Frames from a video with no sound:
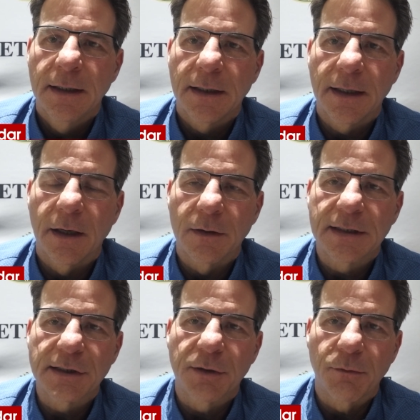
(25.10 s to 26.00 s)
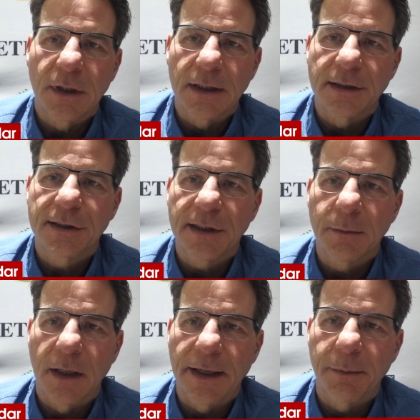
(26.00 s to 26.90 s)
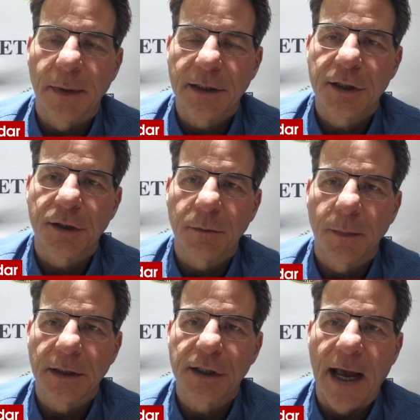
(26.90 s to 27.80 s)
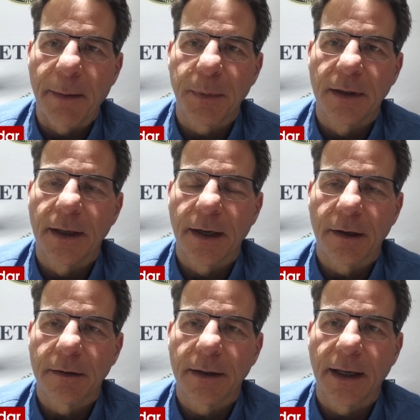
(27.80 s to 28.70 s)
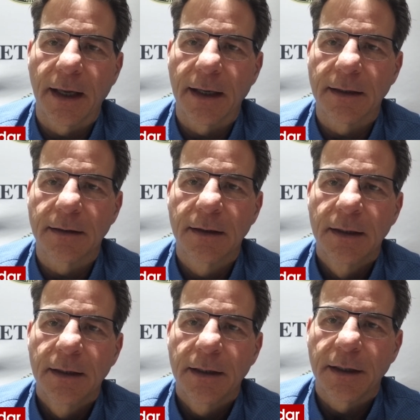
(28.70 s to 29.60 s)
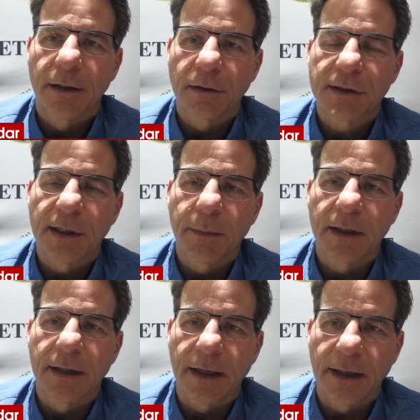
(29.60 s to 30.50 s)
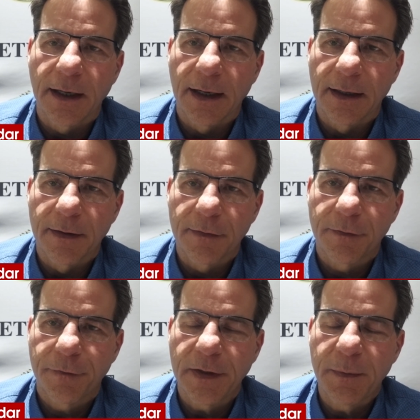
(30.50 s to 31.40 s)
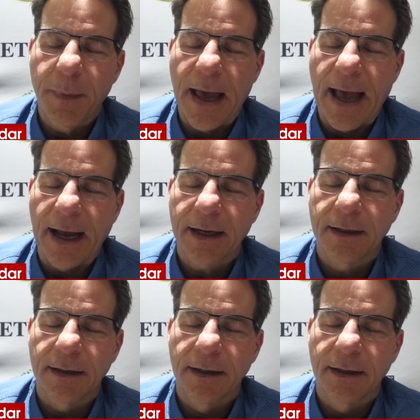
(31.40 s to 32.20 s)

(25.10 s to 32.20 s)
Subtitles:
it doesn't really seem like much happened there. And some of the feedback,